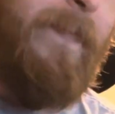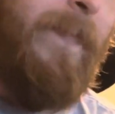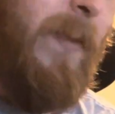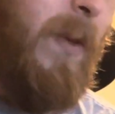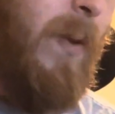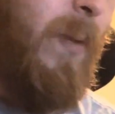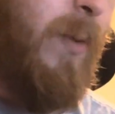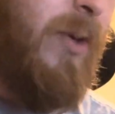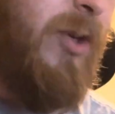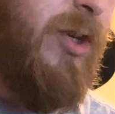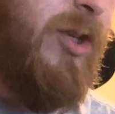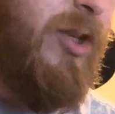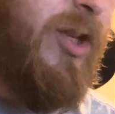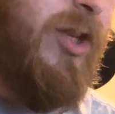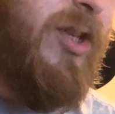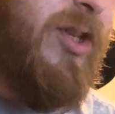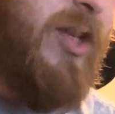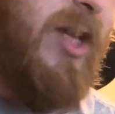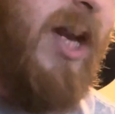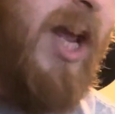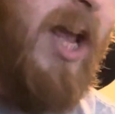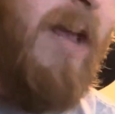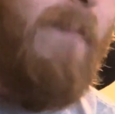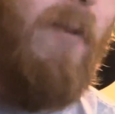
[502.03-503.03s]
which is just an
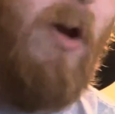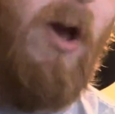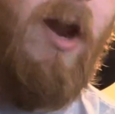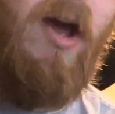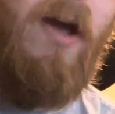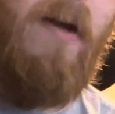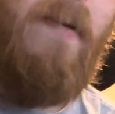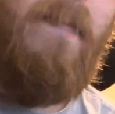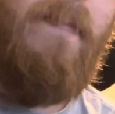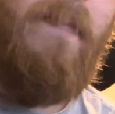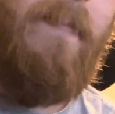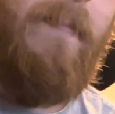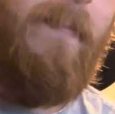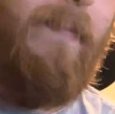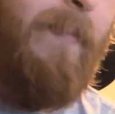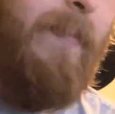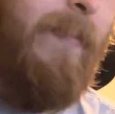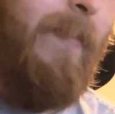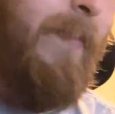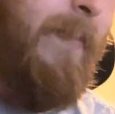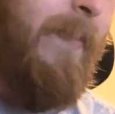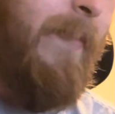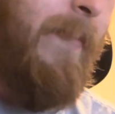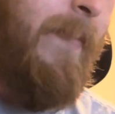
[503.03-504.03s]
A minor,
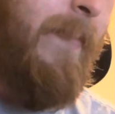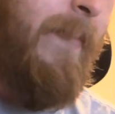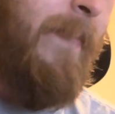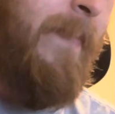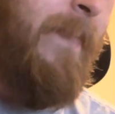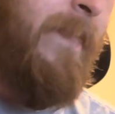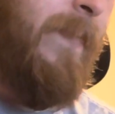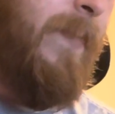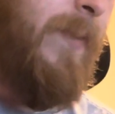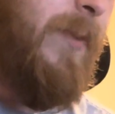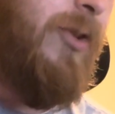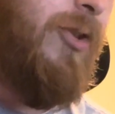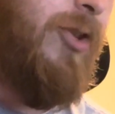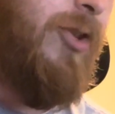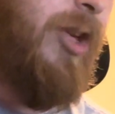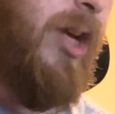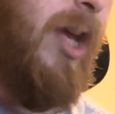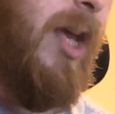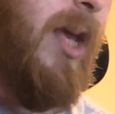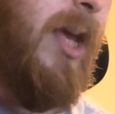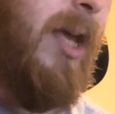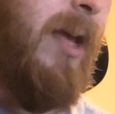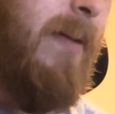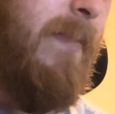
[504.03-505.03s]

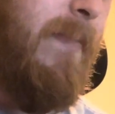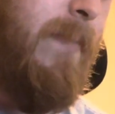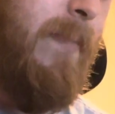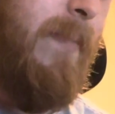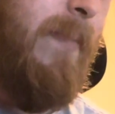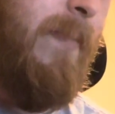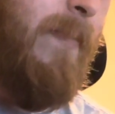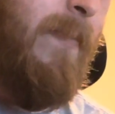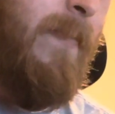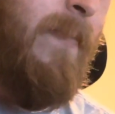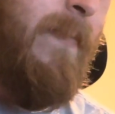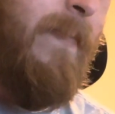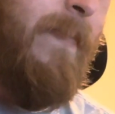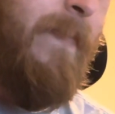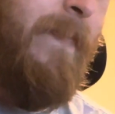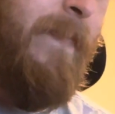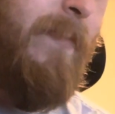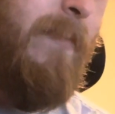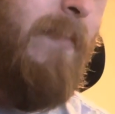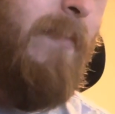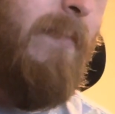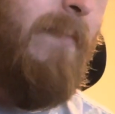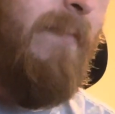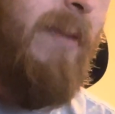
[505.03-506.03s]
G,
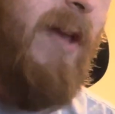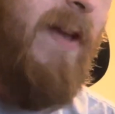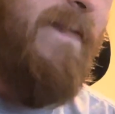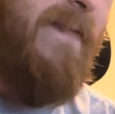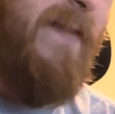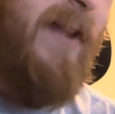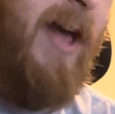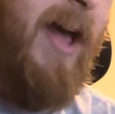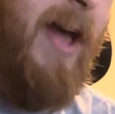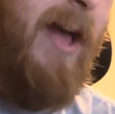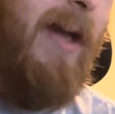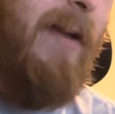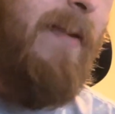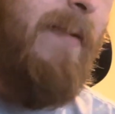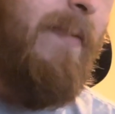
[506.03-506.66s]
B flat